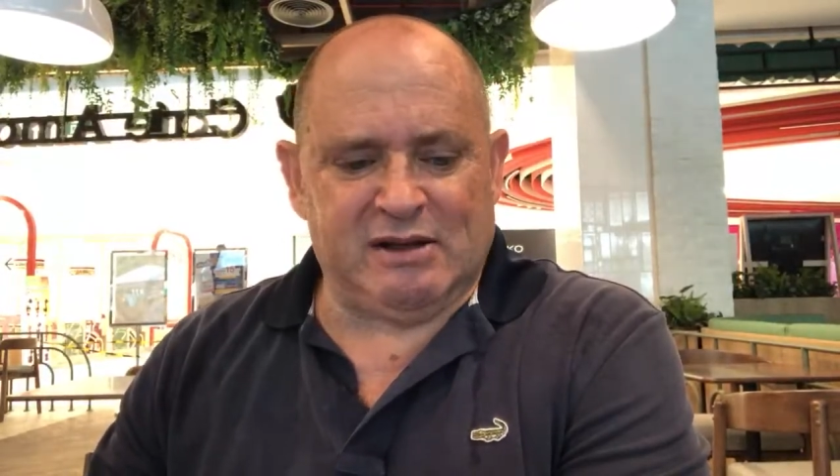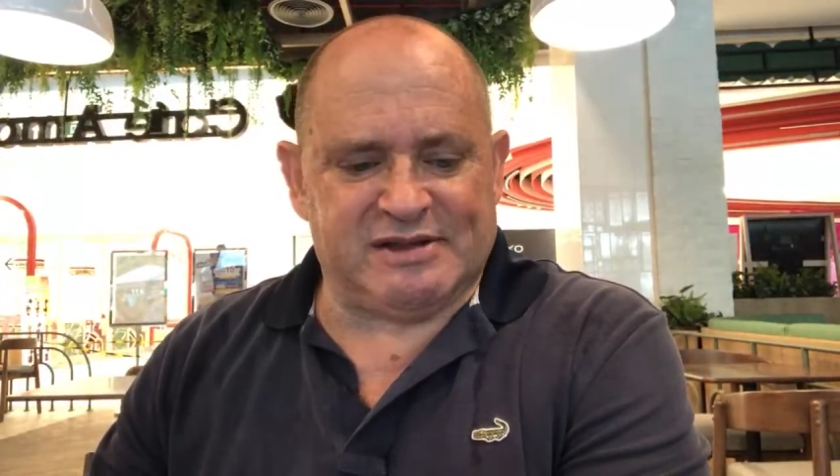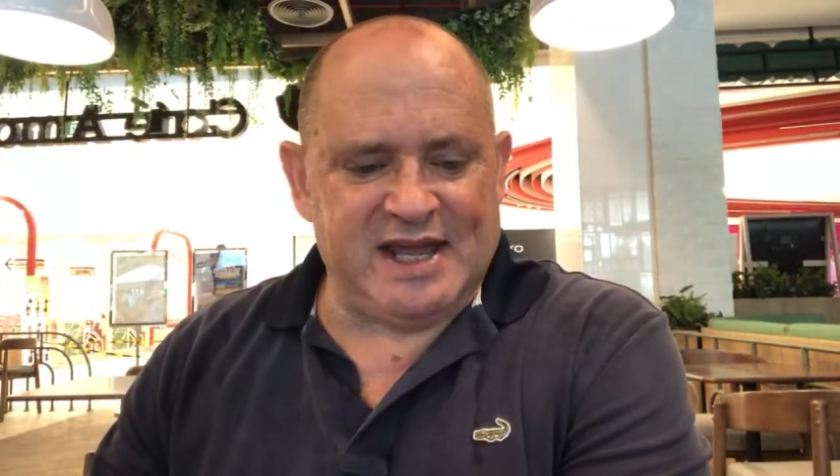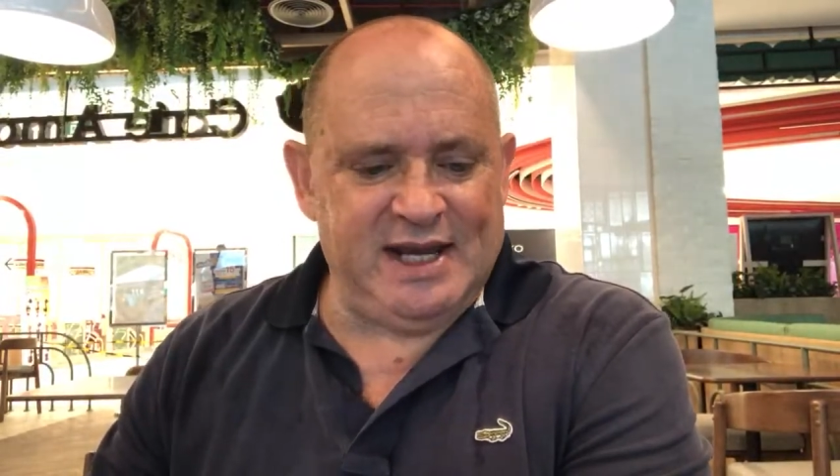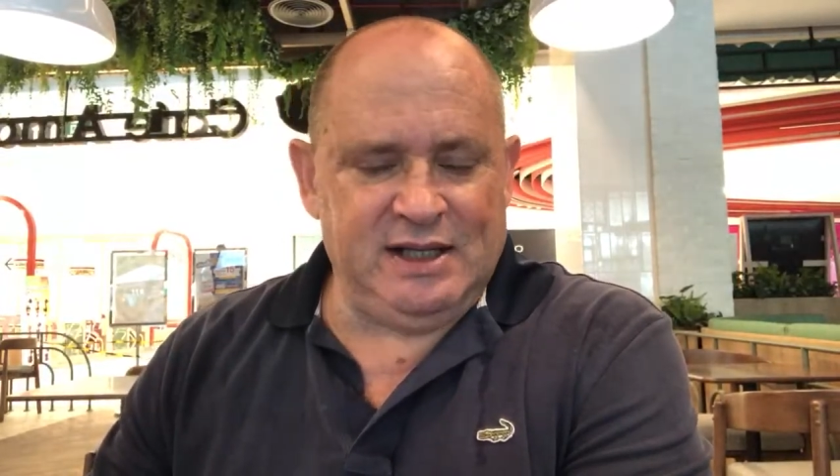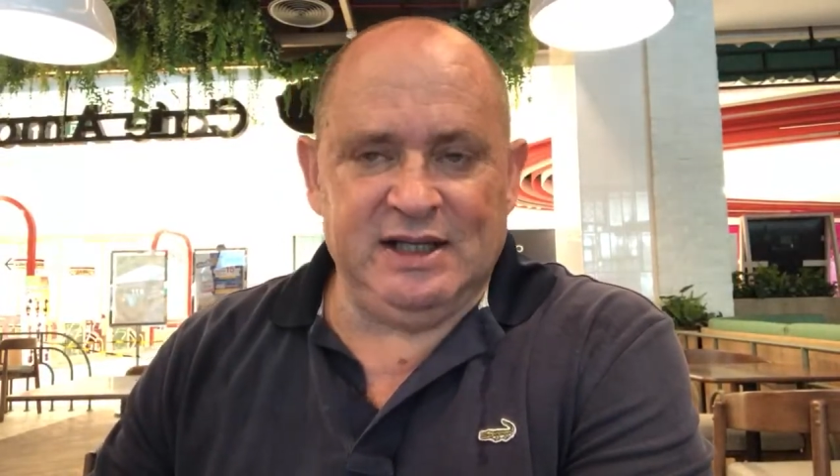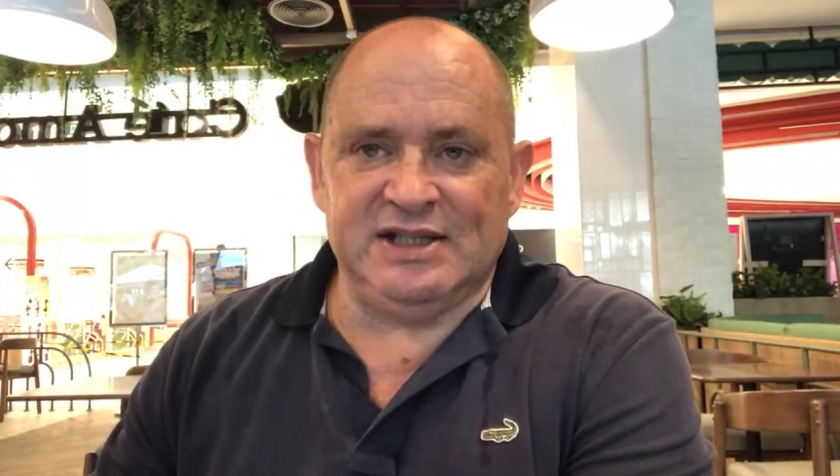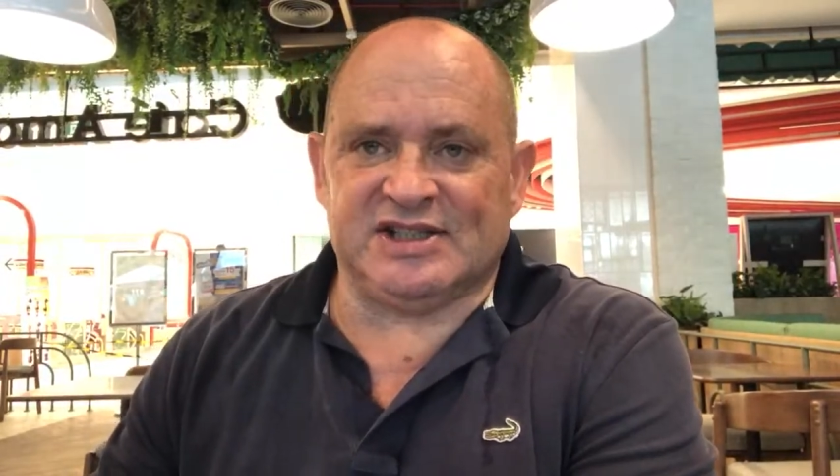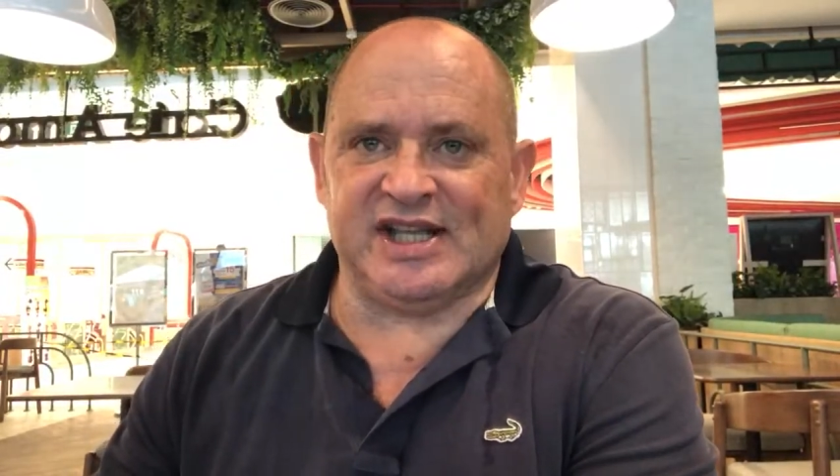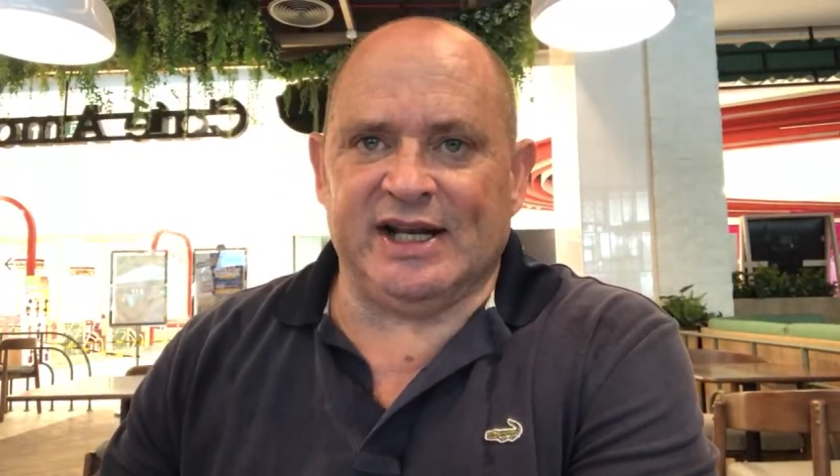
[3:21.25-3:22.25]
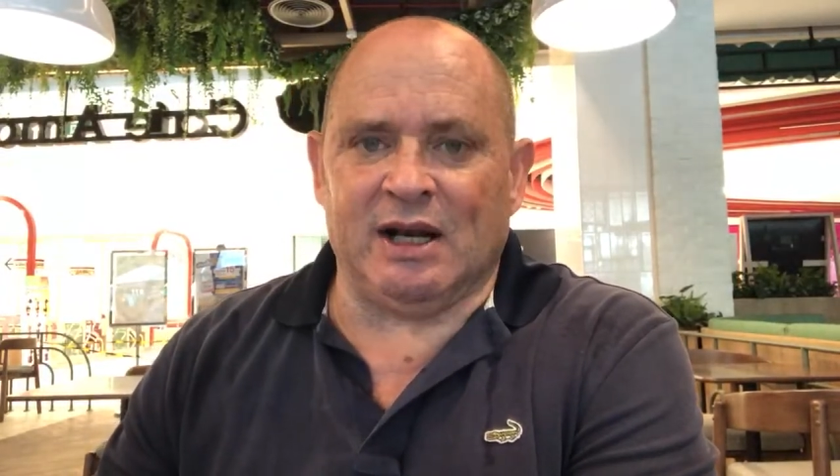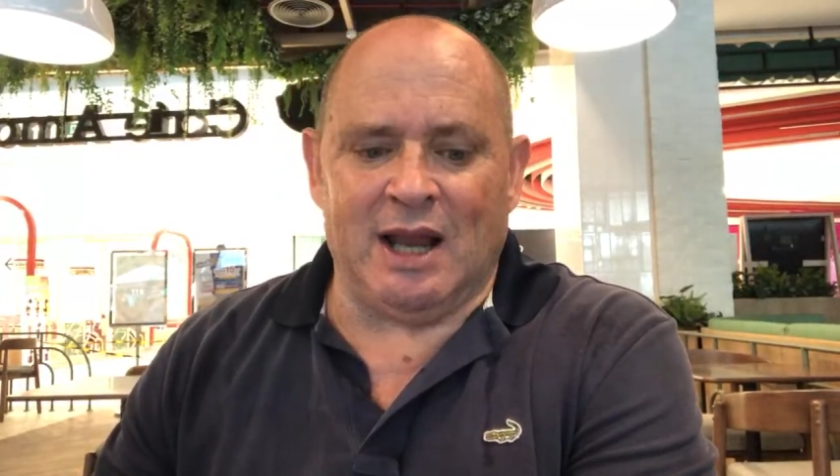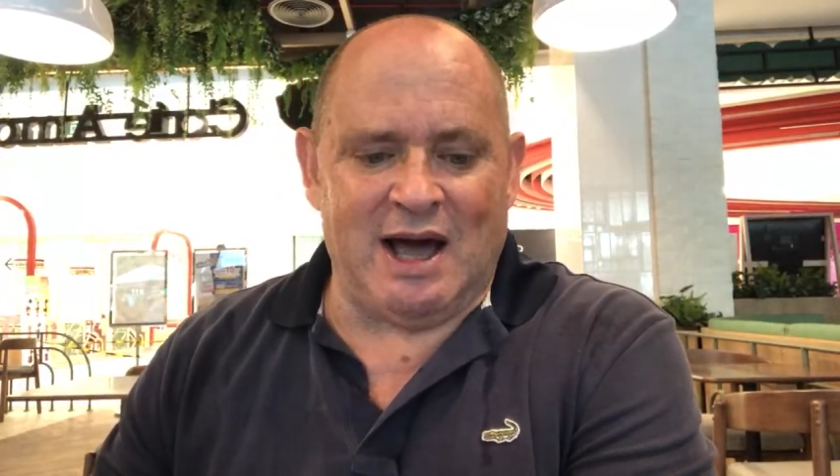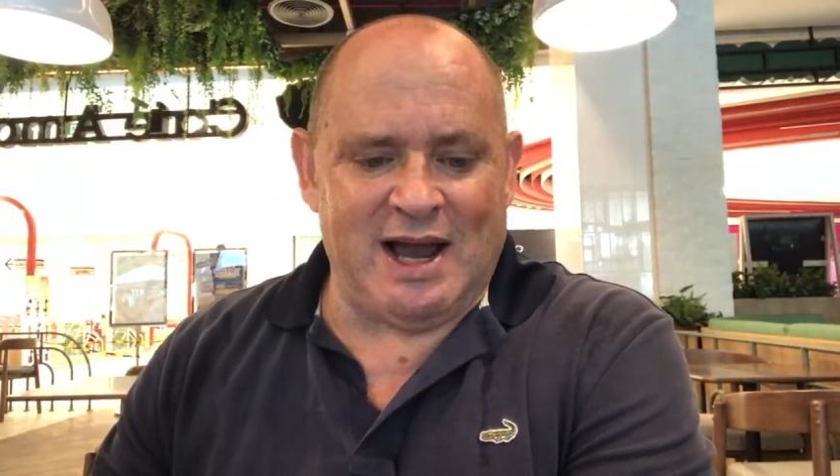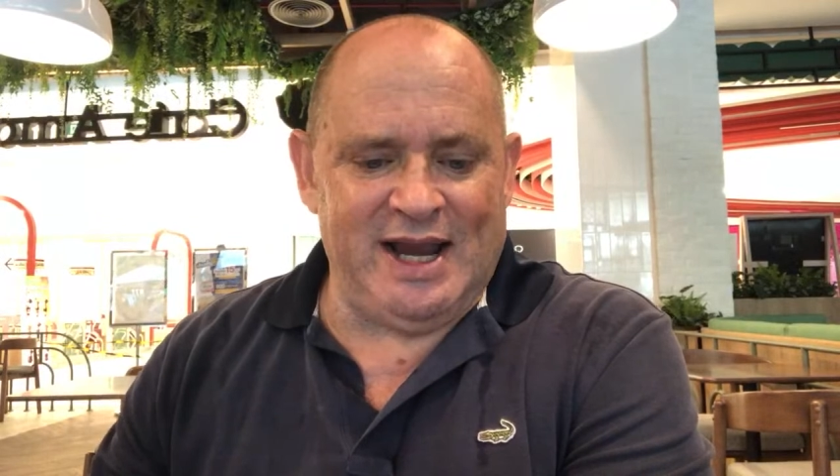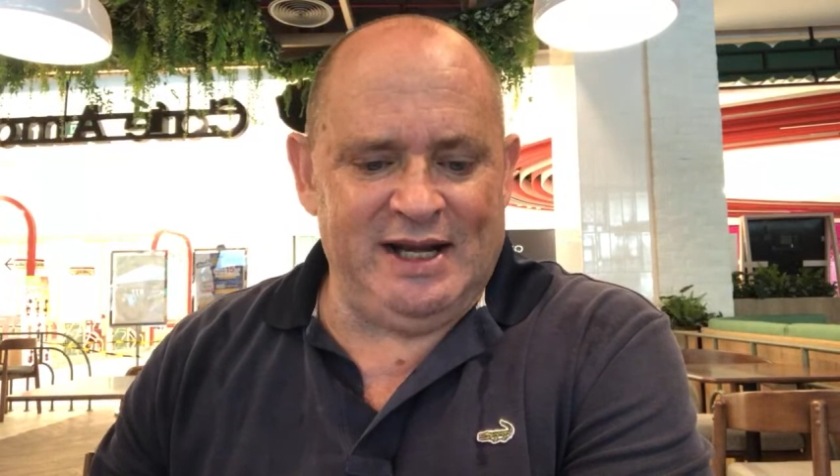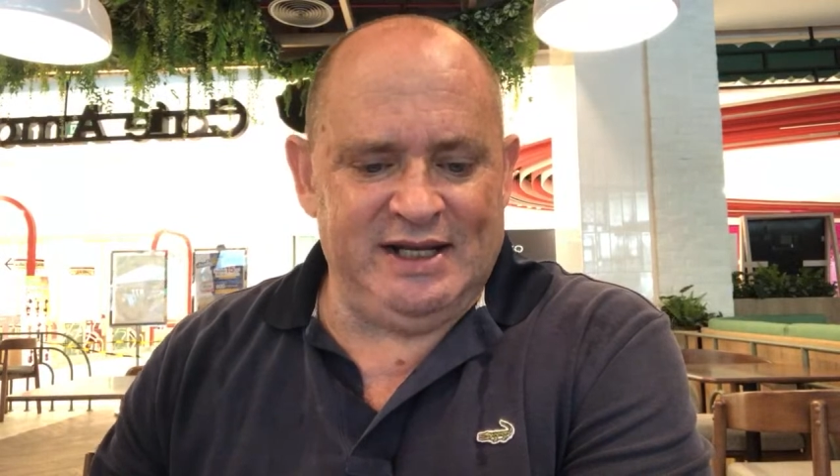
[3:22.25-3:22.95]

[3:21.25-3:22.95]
thing is that Line